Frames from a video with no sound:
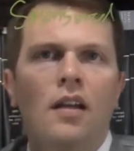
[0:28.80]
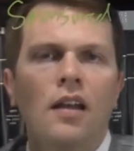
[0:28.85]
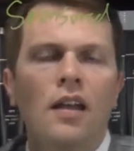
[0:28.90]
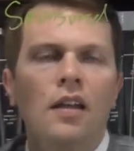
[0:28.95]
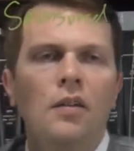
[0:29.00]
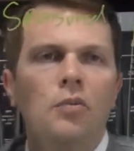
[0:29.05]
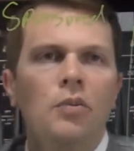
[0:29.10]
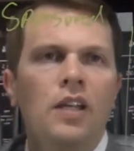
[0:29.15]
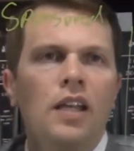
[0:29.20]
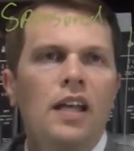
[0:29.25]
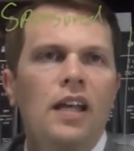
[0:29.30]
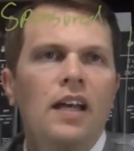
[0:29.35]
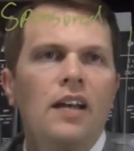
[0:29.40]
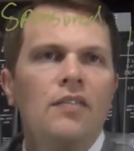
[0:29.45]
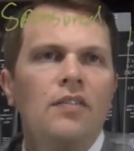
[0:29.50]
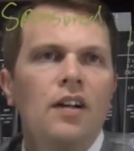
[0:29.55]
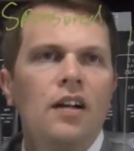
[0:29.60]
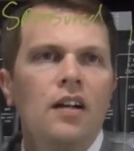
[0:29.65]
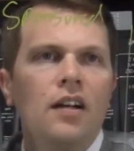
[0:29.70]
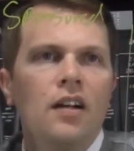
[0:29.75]
and we
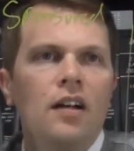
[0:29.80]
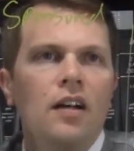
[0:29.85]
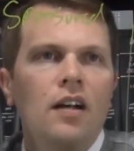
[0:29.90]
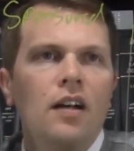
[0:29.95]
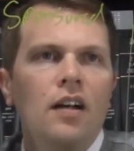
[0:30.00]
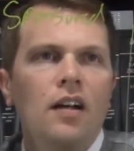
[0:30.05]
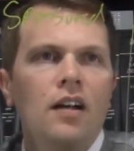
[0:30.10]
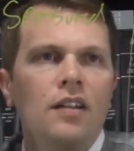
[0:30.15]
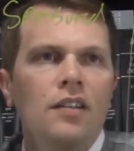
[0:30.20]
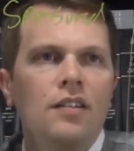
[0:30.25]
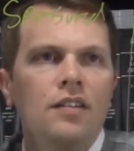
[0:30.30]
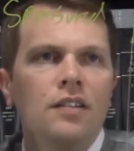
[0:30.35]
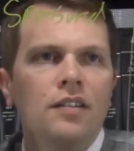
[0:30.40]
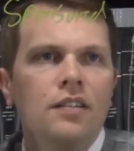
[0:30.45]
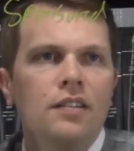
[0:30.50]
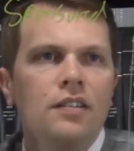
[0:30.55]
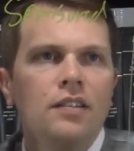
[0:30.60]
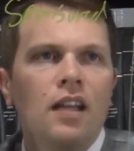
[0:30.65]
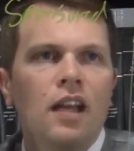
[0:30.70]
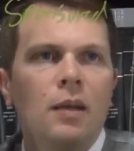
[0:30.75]
have
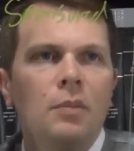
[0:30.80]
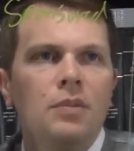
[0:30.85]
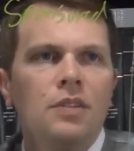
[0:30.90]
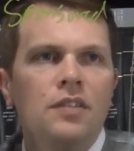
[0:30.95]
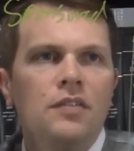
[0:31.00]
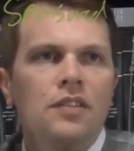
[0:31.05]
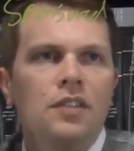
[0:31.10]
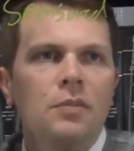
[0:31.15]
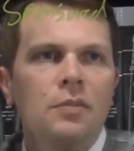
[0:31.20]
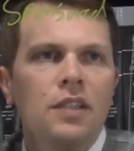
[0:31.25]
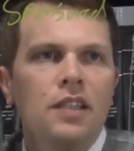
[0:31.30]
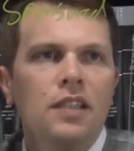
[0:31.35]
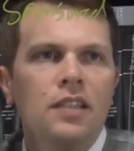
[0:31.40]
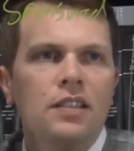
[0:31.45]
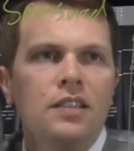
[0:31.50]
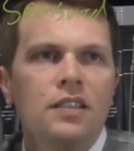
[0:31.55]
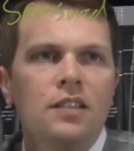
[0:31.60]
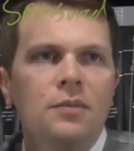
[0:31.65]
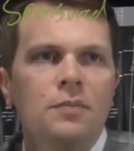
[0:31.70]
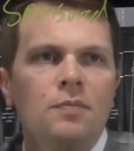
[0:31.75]
other types of
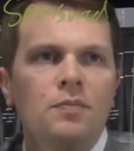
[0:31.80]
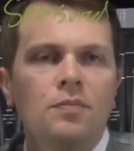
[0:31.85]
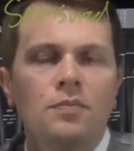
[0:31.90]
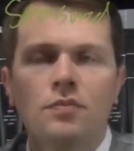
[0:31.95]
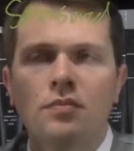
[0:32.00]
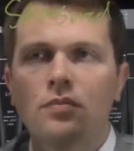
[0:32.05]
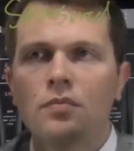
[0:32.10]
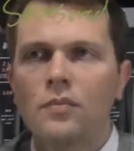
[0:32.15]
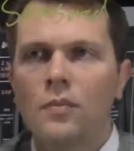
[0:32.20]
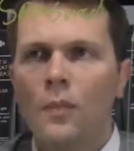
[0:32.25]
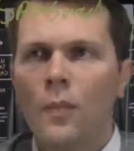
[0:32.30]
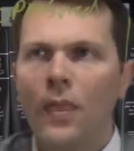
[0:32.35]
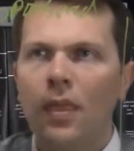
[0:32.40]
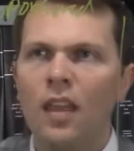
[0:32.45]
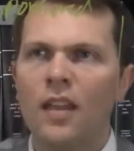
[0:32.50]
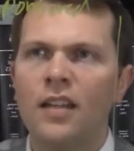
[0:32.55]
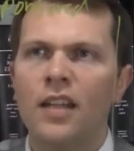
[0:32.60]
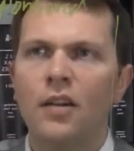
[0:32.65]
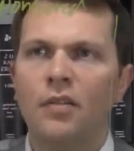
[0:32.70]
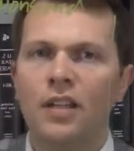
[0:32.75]
committees.
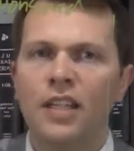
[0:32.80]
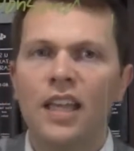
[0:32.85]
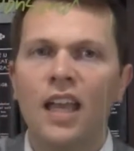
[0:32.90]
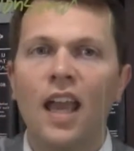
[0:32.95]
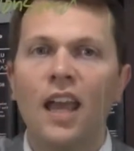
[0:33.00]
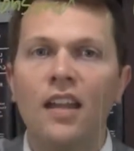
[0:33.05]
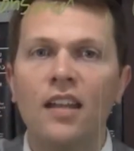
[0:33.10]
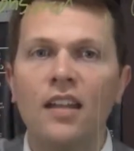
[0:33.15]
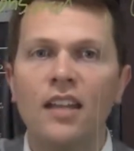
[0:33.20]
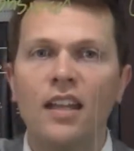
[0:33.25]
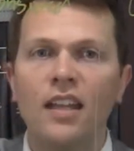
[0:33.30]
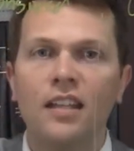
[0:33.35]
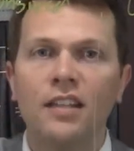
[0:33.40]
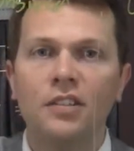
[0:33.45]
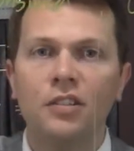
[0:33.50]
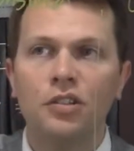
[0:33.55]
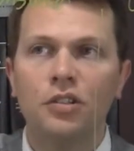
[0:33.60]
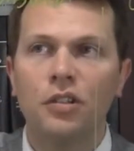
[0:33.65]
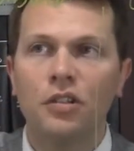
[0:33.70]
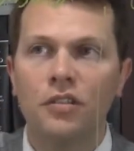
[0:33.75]
Now, a
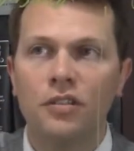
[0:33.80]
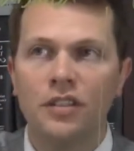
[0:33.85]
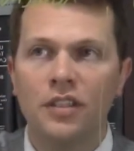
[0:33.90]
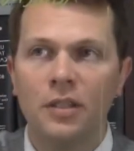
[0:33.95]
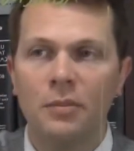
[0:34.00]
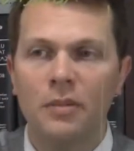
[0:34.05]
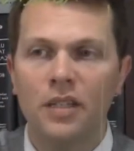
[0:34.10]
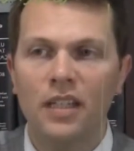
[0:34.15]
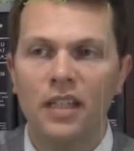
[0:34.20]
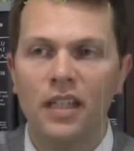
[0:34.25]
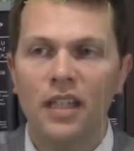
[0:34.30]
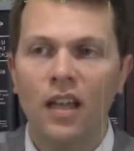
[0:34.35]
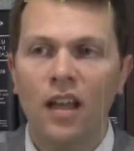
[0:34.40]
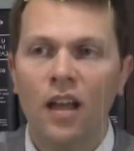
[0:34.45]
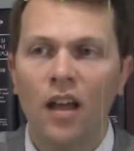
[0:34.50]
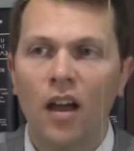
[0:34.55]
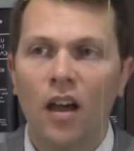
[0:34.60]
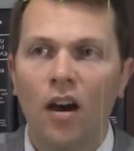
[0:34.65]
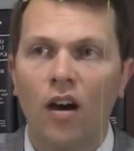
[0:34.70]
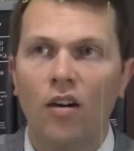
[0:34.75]
candidate-controlled committee
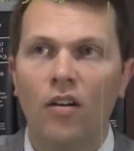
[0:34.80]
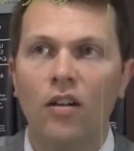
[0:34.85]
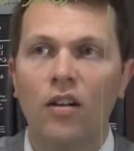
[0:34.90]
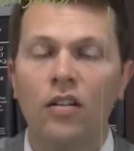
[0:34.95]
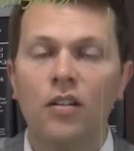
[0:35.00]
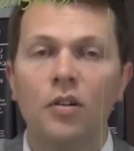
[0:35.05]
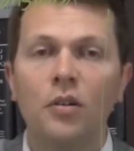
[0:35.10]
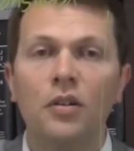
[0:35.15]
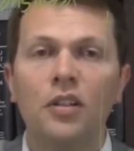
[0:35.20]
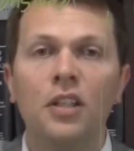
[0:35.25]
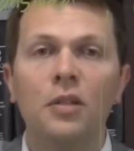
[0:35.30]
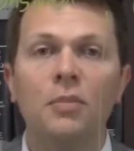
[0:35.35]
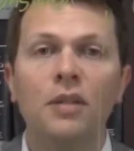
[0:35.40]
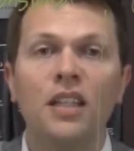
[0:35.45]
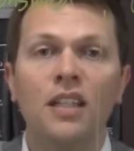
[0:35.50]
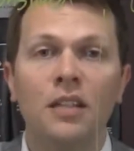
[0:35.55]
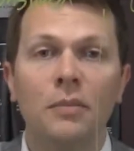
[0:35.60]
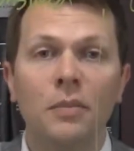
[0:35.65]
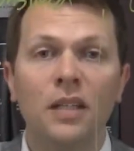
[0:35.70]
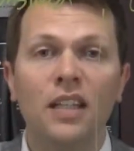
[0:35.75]
are all going to be
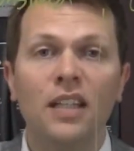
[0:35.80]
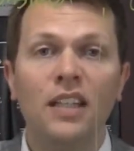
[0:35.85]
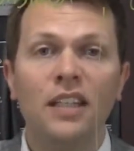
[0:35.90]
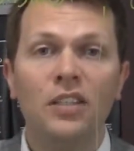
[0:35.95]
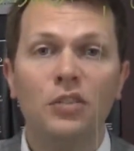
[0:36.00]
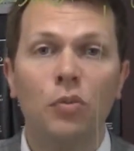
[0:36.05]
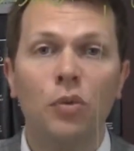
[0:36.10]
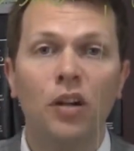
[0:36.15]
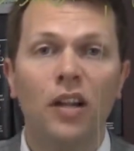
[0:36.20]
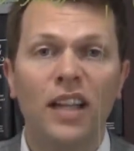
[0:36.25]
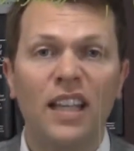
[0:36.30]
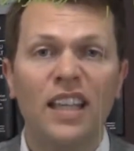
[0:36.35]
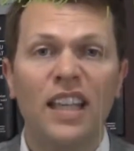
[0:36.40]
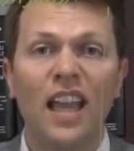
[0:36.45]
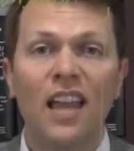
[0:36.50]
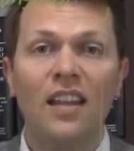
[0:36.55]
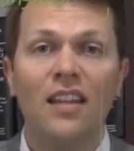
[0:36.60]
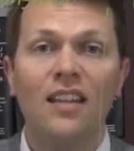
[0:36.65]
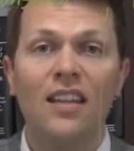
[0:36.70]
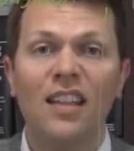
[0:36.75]
committees where a
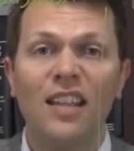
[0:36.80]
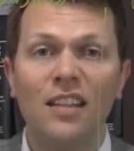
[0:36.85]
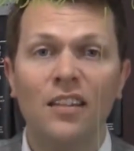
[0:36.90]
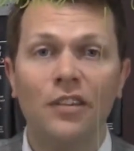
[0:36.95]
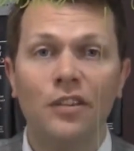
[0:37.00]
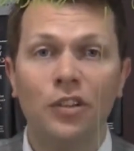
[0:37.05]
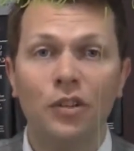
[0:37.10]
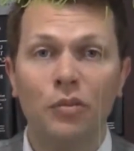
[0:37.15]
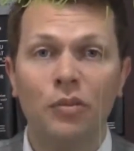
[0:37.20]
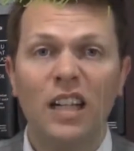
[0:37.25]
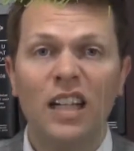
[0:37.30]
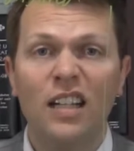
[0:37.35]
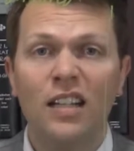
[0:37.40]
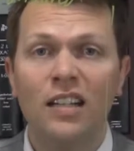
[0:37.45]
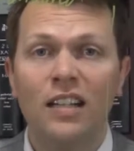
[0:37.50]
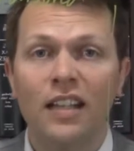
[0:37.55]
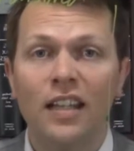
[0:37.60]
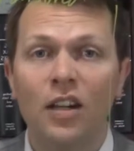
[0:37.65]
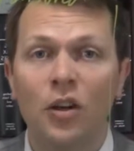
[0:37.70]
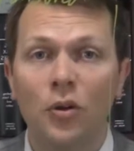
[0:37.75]
candidate either
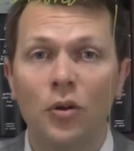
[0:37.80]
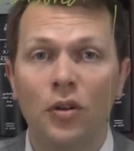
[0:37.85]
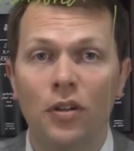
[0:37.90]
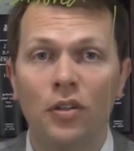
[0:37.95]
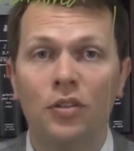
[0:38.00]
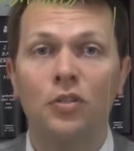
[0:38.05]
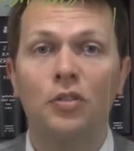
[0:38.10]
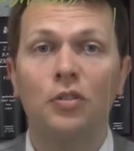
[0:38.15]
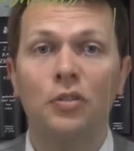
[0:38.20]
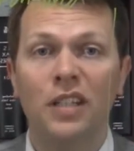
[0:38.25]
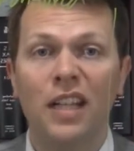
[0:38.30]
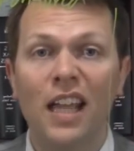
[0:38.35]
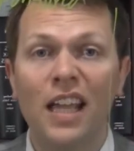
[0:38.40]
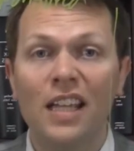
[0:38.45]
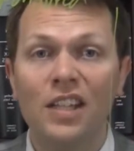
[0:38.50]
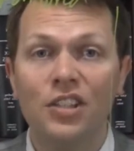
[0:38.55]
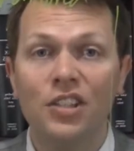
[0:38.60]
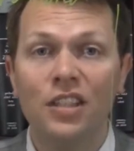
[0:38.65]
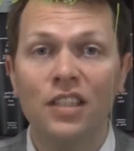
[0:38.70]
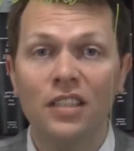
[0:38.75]
directly or through an
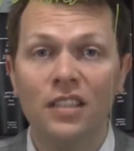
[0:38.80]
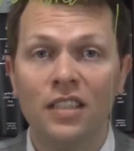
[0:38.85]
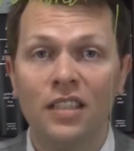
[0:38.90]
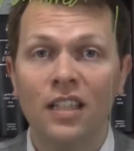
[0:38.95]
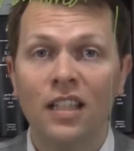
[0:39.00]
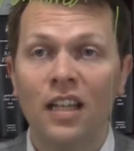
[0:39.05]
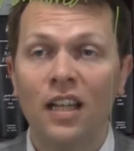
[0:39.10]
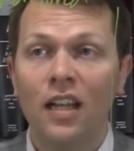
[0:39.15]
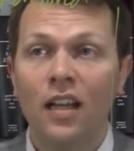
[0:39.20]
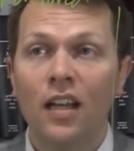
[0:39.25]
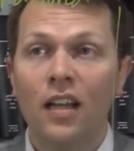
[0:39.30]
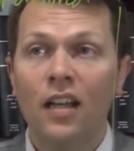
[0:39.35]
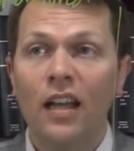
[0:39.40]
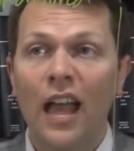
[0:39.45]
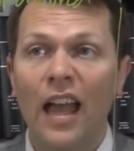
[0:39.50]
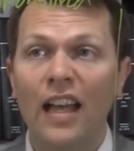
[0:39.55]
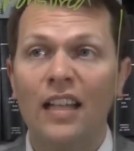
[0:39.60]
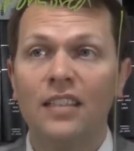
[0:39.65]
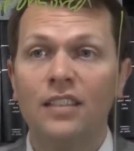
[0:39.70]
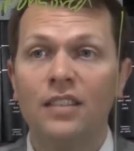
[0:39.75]
agent
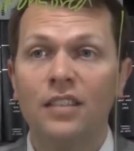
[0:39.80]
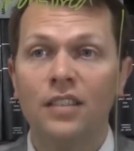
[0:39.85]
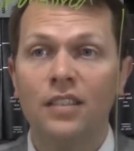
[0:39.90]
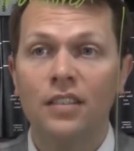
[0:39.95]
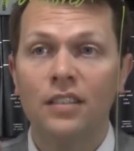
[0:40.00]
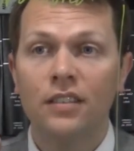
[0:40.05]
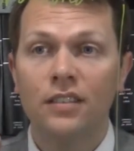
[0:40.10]
has